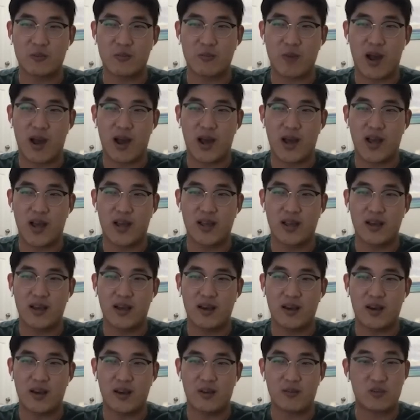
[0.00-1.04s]
to
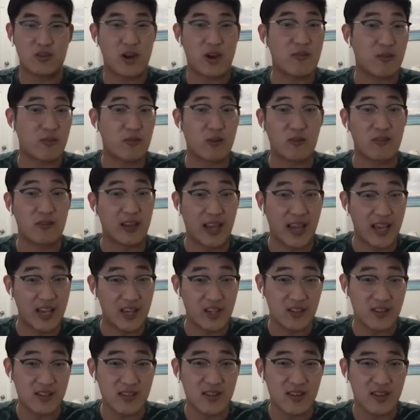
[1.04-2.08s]
buy travel for
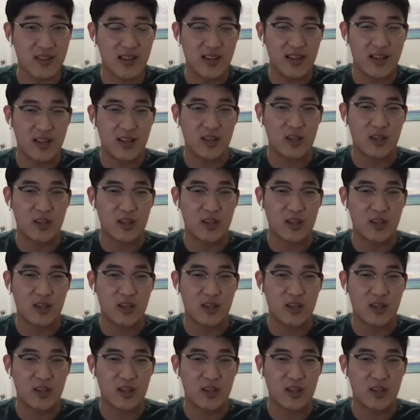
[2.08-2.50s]
vacation,